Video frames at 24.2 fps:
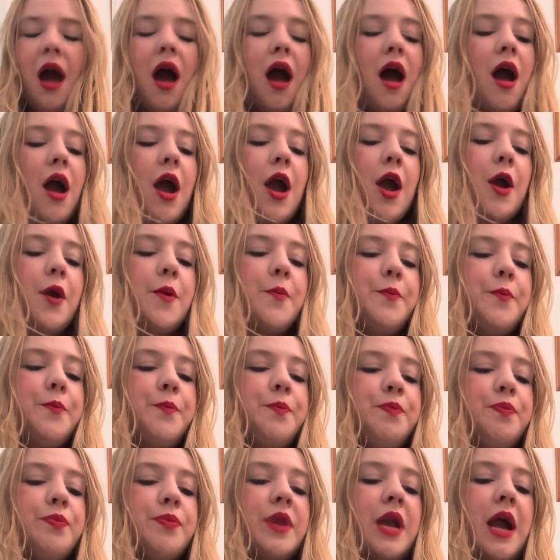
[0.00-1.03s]
And
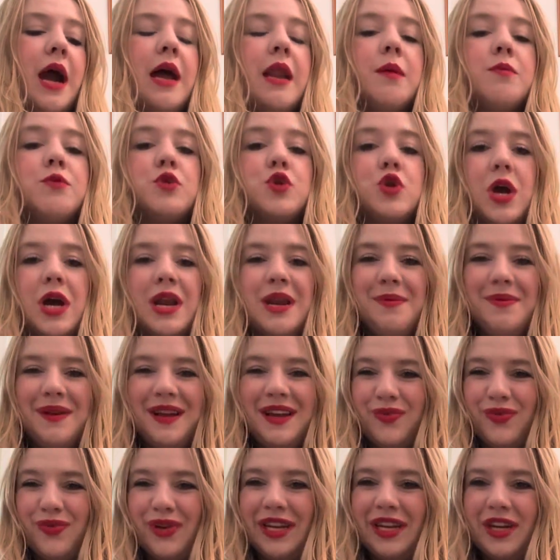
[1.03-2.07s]
I'm trying to
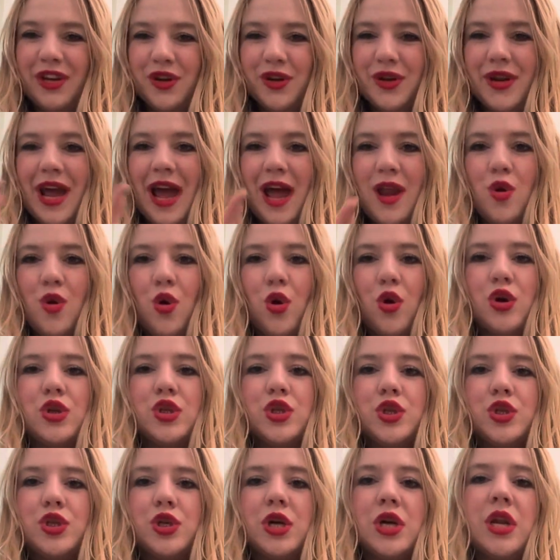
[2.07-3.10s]
be really good and
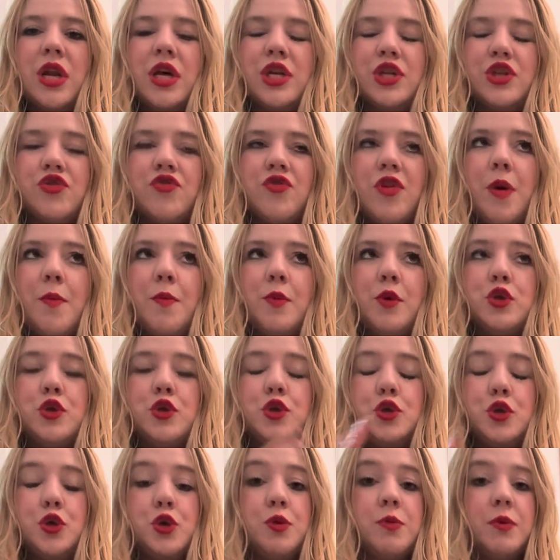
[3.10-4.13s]
not clutter up
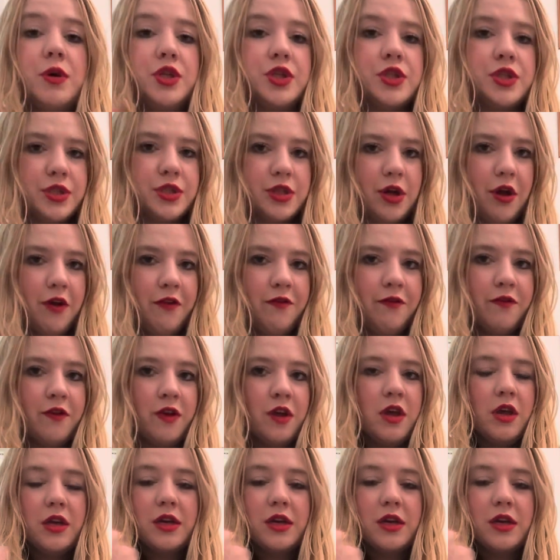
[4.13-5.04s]
too much stuff,